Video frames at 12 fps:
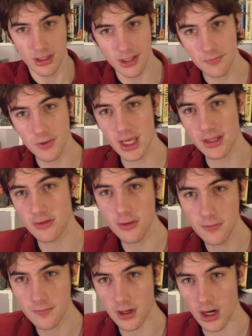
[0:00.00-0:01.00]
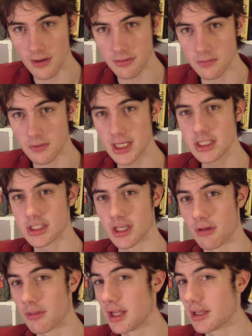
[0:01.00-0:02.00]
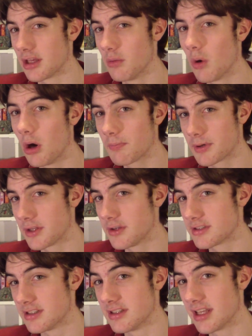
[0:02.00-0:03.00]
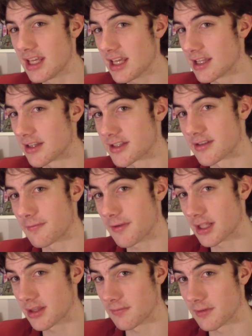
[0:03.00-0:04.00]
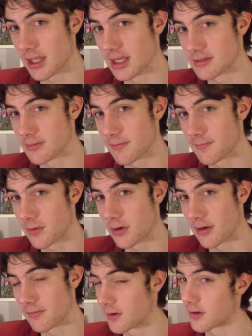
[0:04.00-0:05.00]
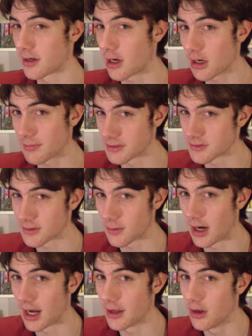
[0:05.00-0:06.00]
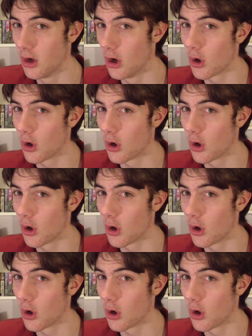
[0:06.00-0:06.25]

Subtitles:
If you get too far off the ratio, then you won't produce heat as effectively as before if your carbon's too high.